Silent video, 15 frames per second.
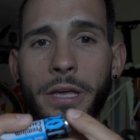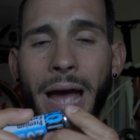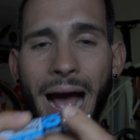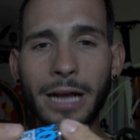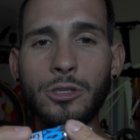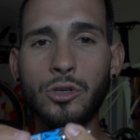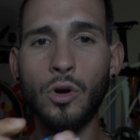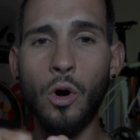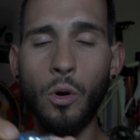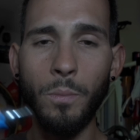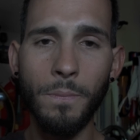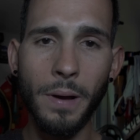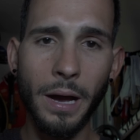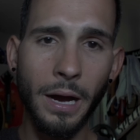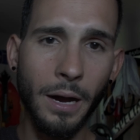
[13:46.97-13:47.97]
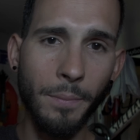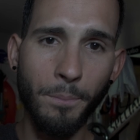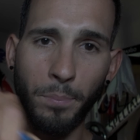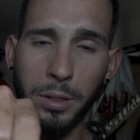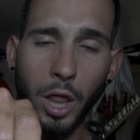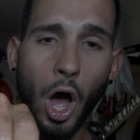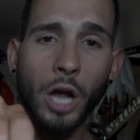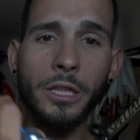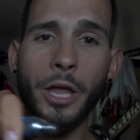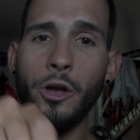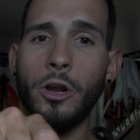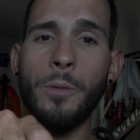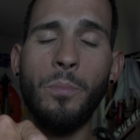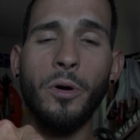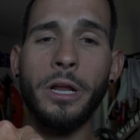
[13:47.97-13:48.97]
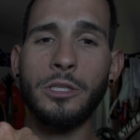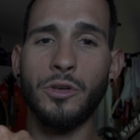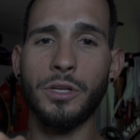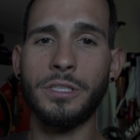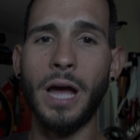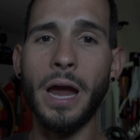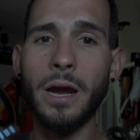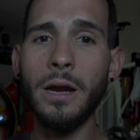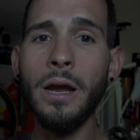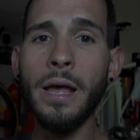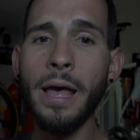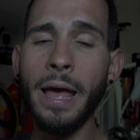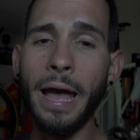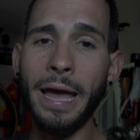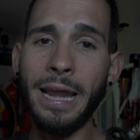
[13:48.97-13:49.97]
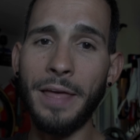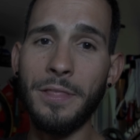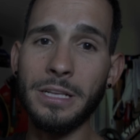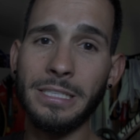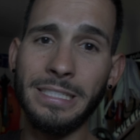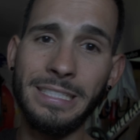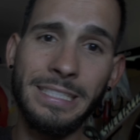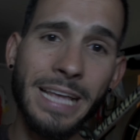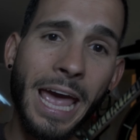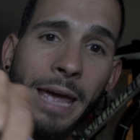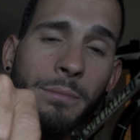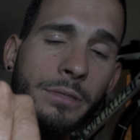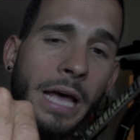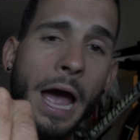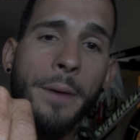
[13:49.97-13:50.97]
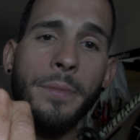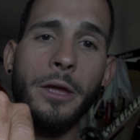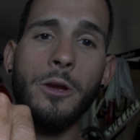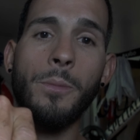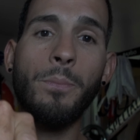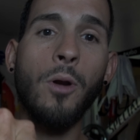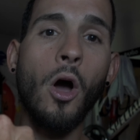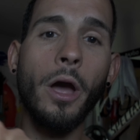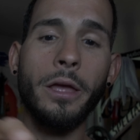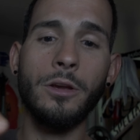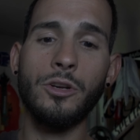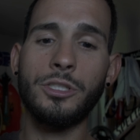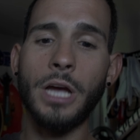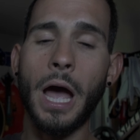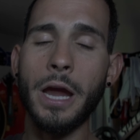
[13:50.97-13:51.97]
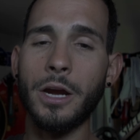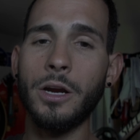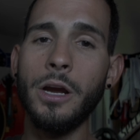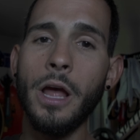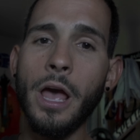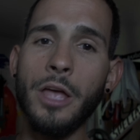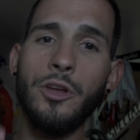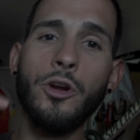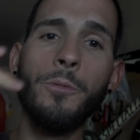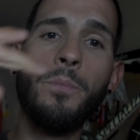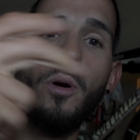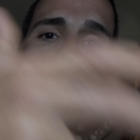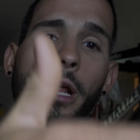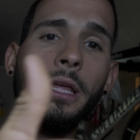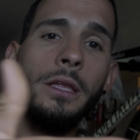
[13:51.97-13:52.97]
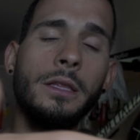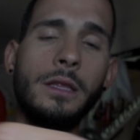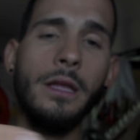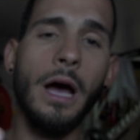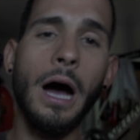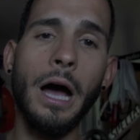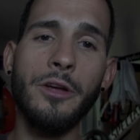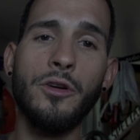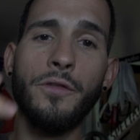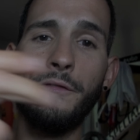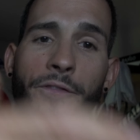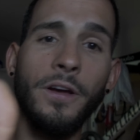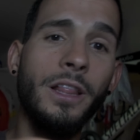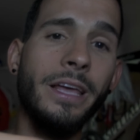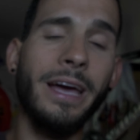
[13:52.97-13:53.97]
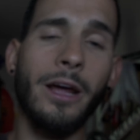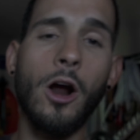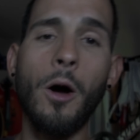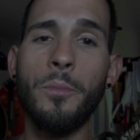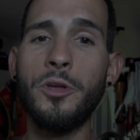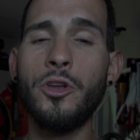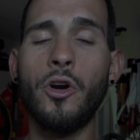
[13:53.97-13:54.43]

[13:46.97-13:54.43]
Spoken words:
actual plug that you're going to put into the tire, and at the same time that you're plugging your tire, you're filling it up.